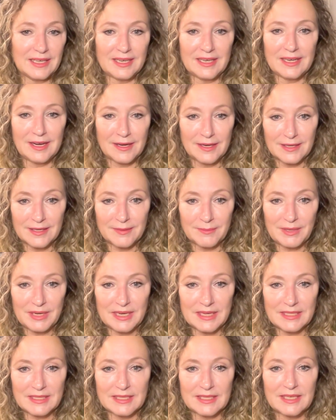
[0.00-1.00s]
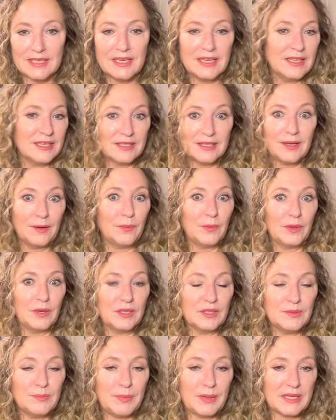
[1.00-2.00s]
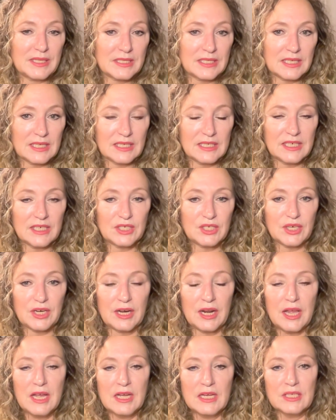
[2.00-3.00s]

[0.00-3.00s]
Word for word: economy is in the world's best condition